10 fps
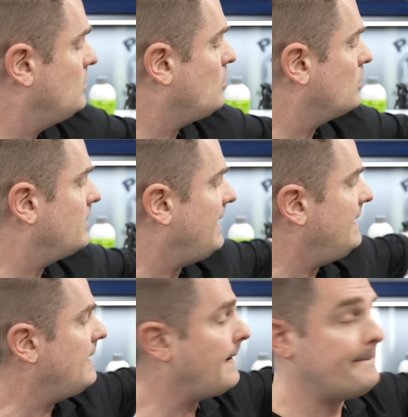or
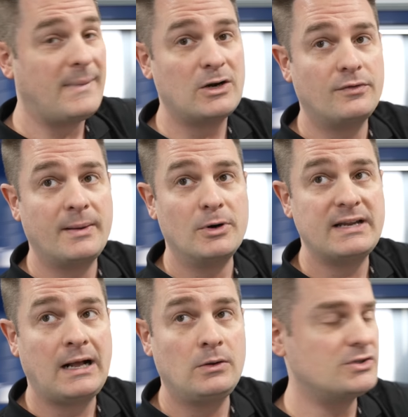a microfiber
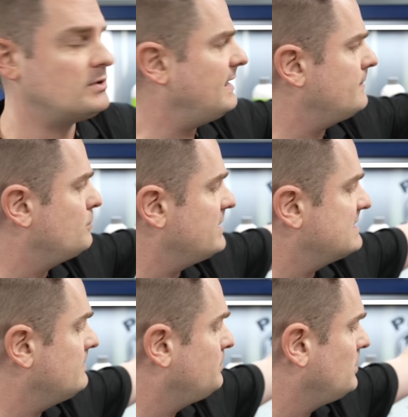towel. So again, pretty
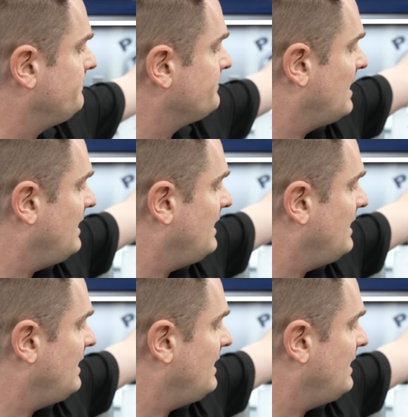simple.